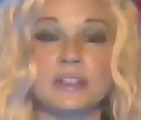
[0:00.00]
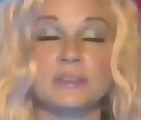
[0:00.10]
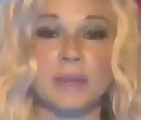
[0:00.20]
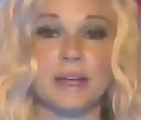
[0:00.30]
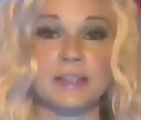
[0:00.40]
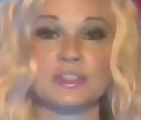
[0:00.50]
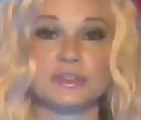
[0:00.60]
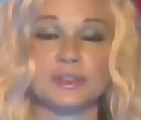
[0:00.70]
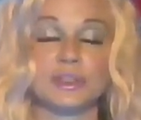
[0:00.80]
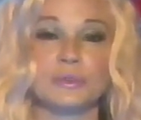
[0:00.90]
and these
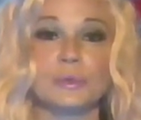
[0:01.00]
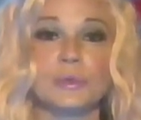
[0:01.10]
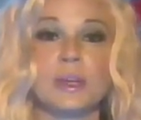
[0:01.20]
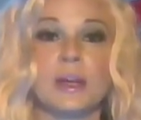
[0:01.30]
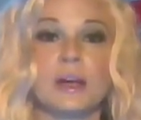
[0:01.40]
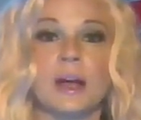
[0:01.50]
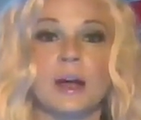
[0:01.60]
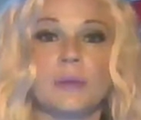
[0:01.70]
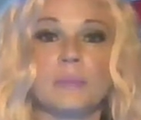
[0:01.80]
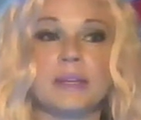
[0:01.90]
masters to
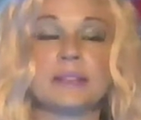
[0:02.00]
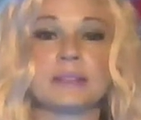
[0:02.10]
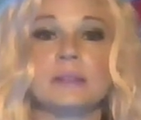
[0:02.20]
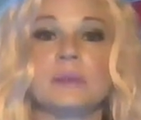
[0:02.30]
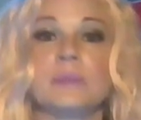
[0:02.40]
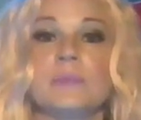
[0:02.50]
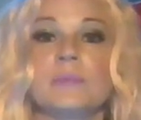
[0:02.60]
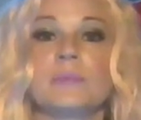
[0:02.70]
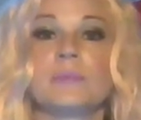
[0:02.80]
basically